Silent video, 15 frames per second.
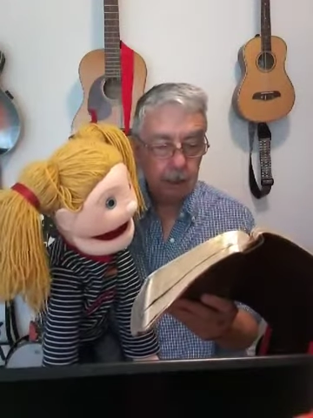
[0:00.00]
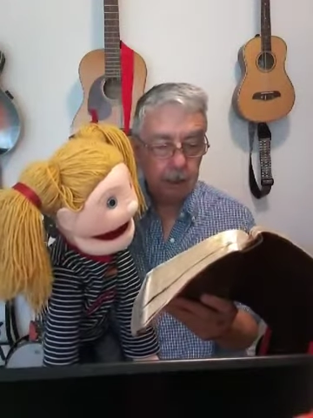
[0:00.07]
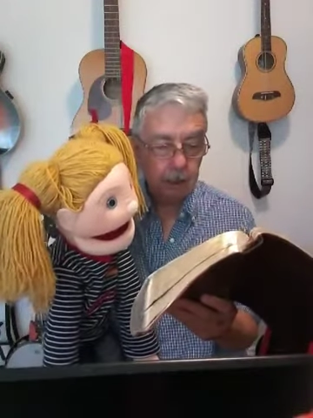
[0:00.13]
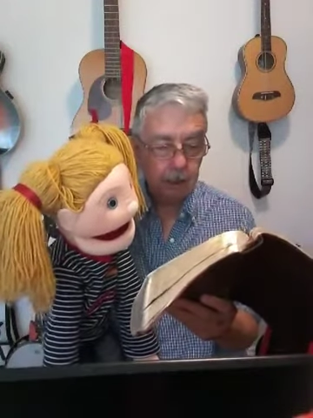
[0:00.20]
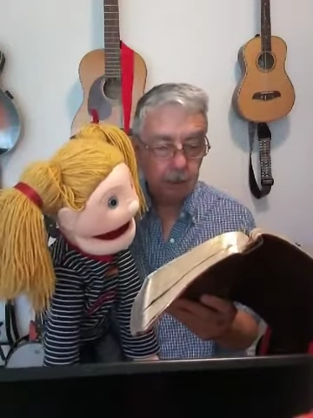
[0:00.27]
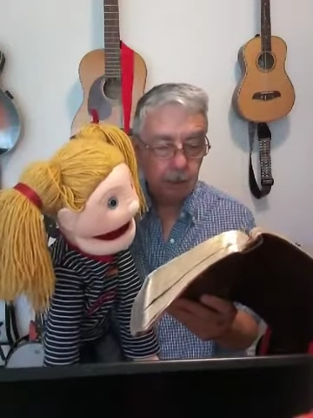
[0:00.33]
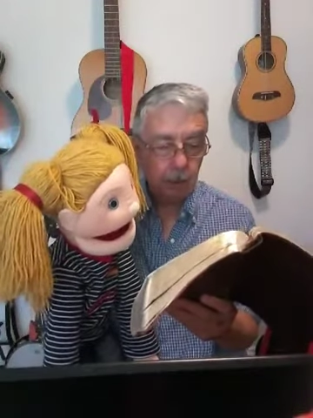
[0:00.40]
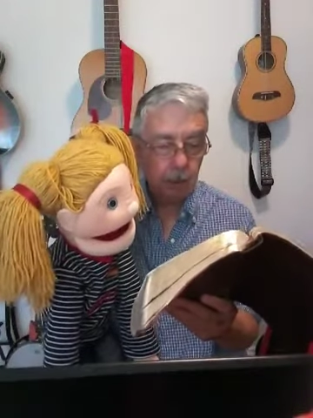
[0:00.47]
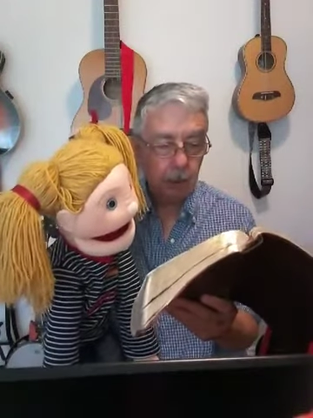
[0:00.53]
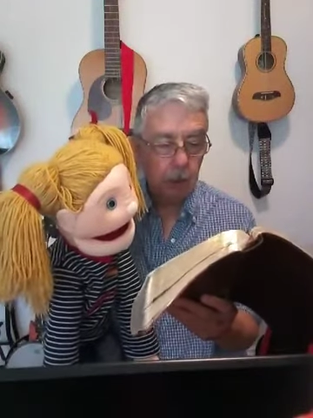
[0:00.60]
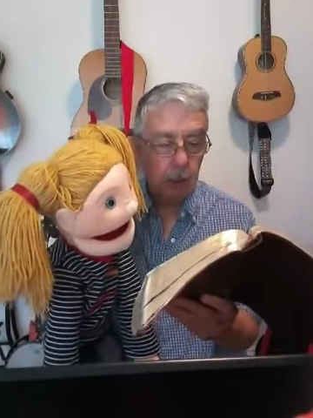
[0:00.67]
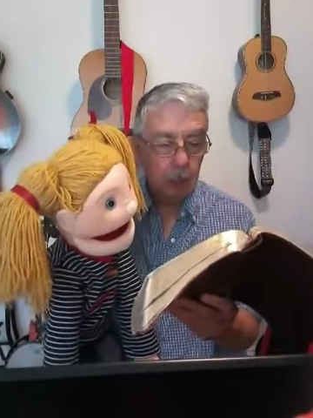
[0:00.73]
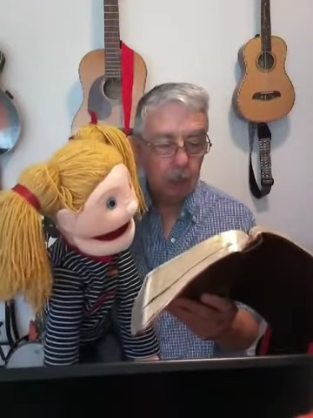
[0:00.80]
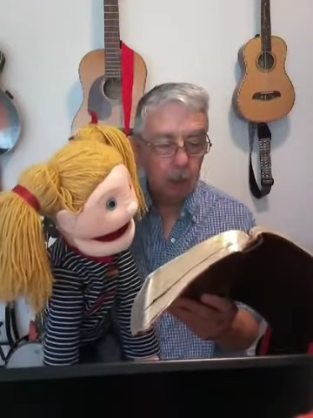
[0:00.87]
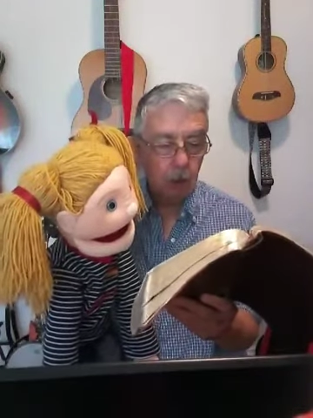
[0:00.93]
Therefore,
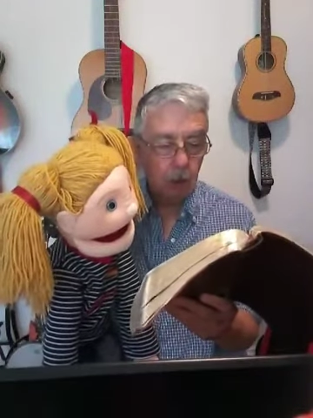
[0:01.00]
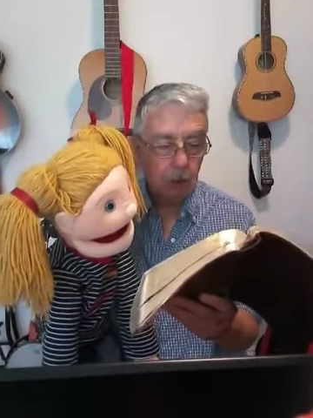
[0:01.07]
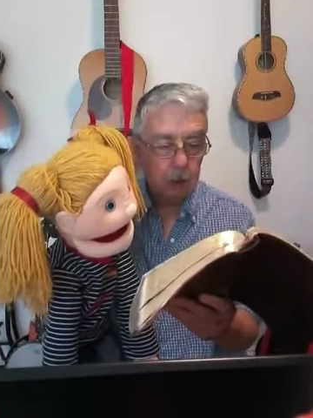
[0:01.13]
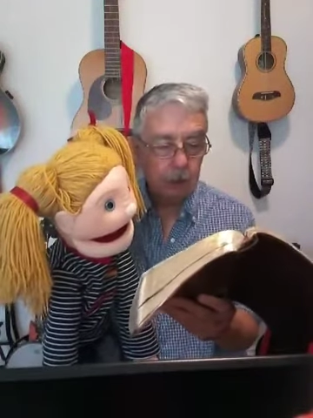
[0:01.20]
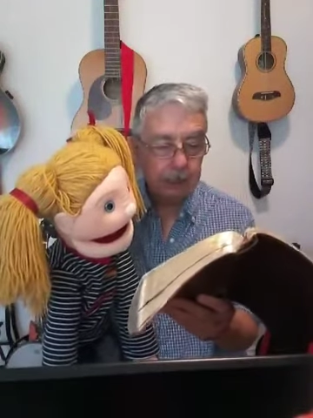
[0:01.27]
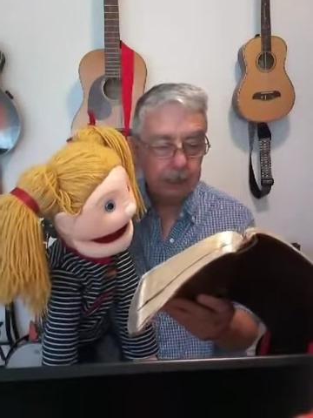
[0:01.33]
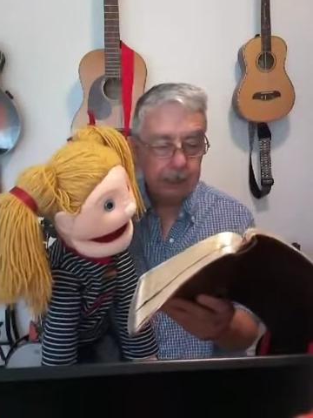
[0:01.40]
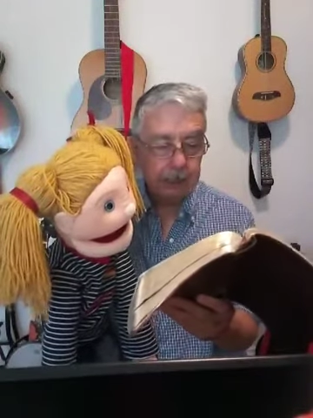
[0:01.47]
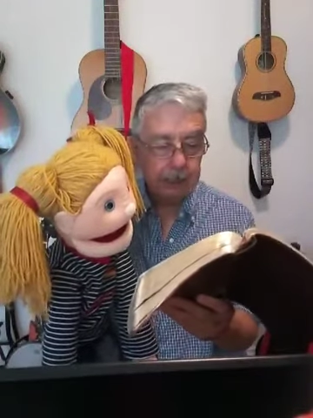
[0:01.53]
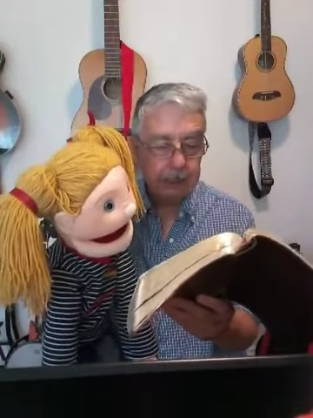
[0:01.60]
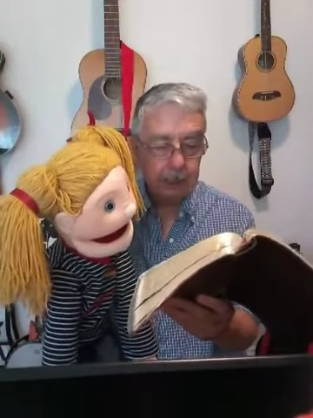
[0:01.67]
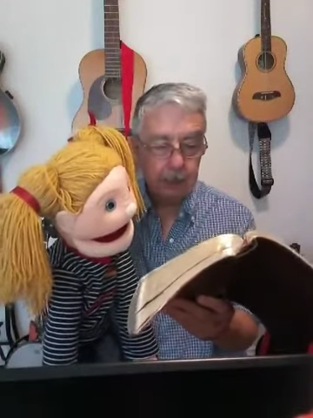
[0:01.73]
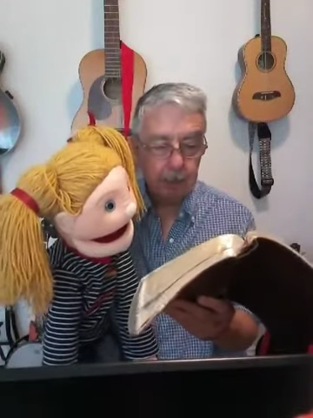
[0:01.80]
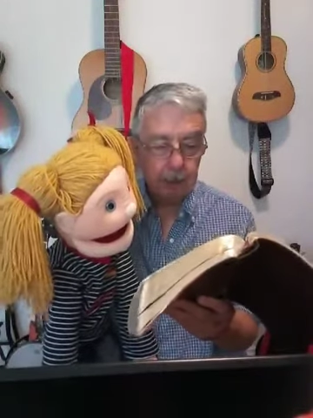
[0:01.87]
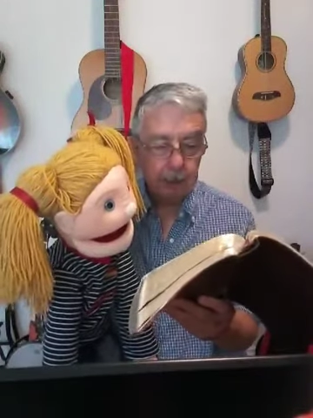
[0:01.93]
go and make
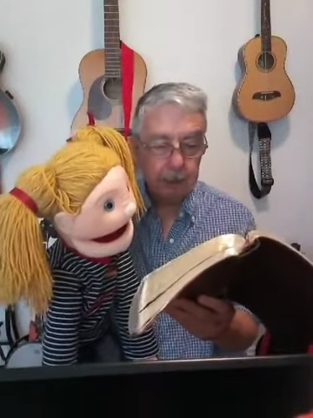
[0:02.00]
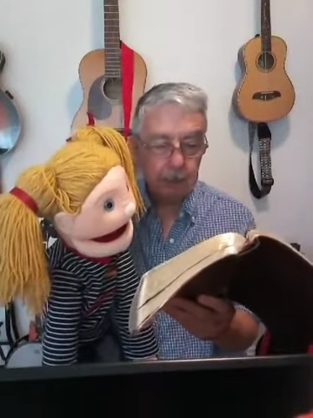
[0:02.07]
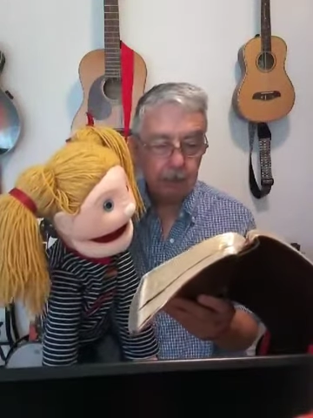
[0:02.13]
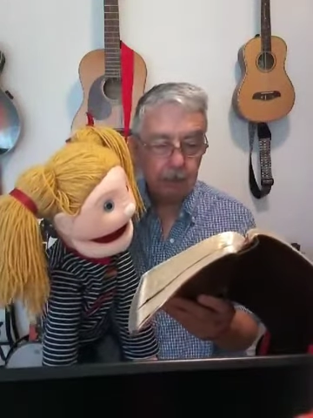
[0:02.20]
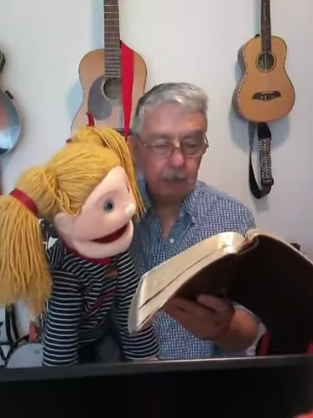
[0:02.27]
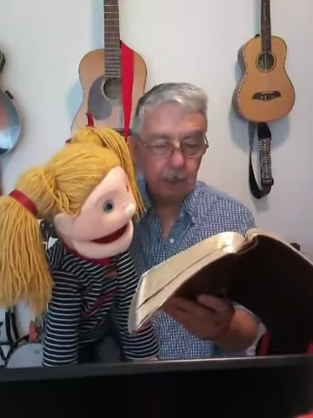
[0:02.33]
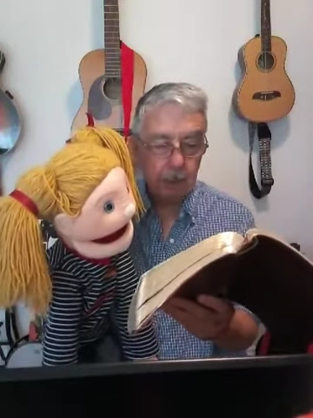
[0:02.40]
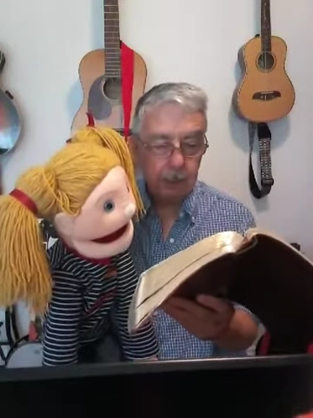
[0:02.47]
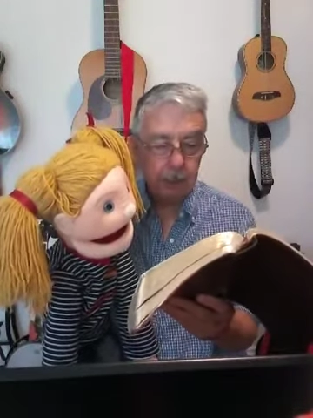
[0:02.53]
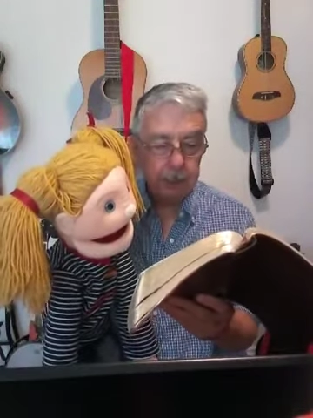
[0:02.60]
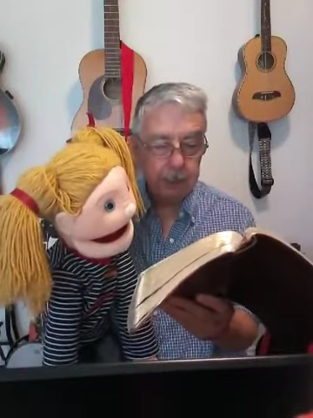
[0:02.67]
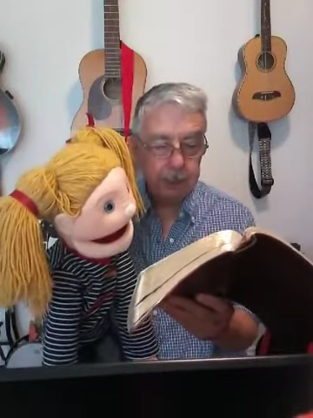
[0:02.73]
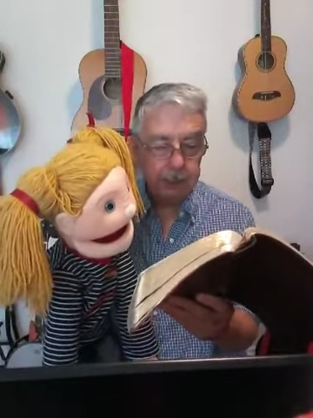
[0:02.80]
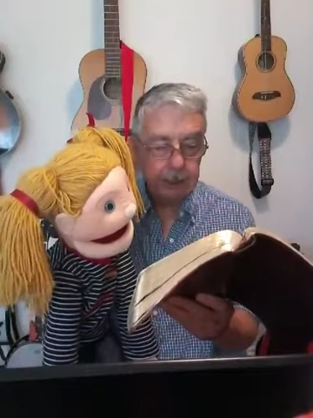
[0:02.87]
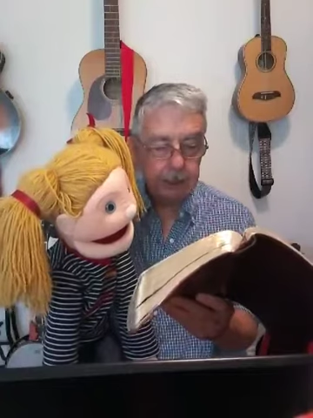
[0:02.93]
disciples of all
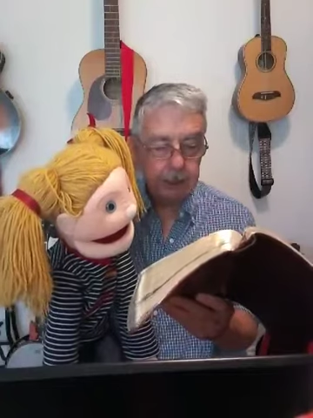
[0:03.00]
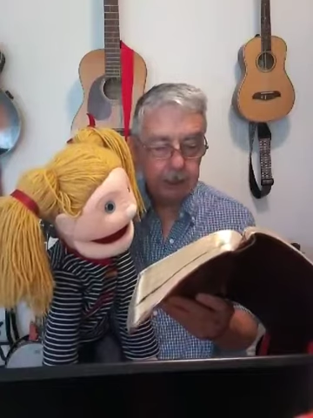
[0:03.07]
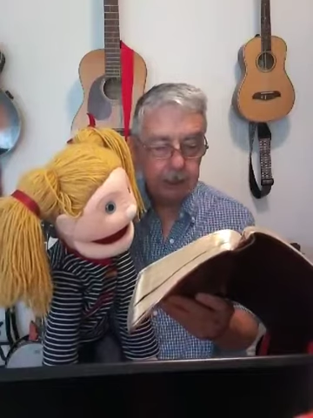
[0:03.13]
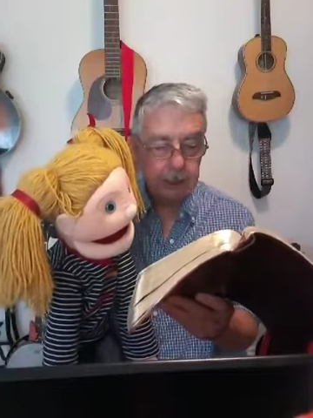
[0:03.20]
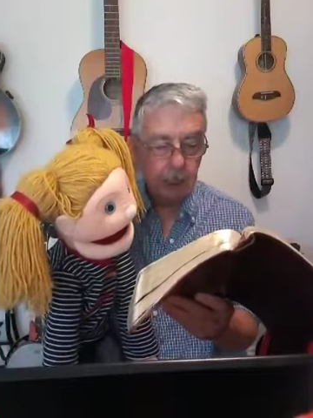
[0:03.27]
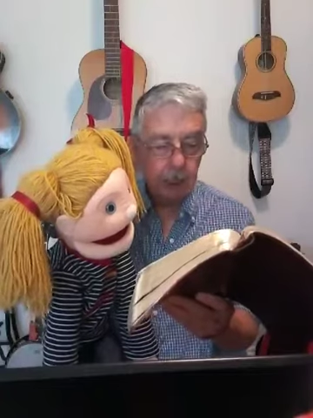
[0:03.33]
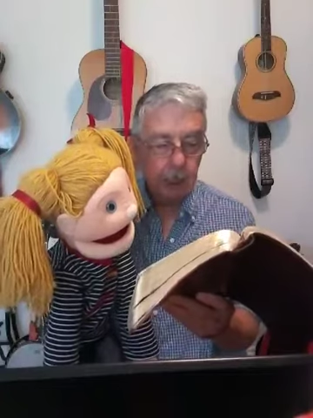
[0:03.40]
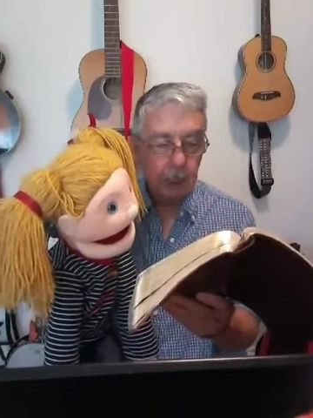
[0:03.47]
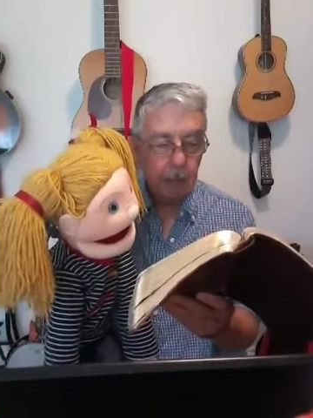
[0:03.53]
the nations,